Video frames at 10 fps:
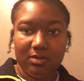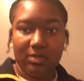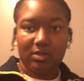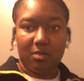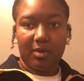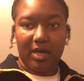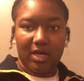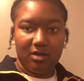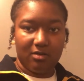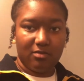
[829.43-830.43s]
some
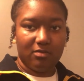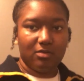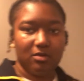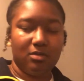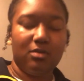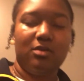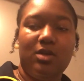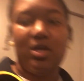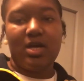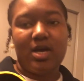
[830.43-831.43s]
kind of,
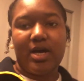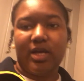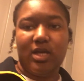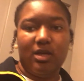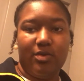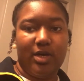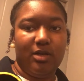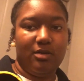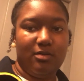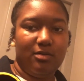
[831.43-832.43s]
I can't
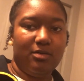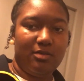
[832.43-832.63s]
right now.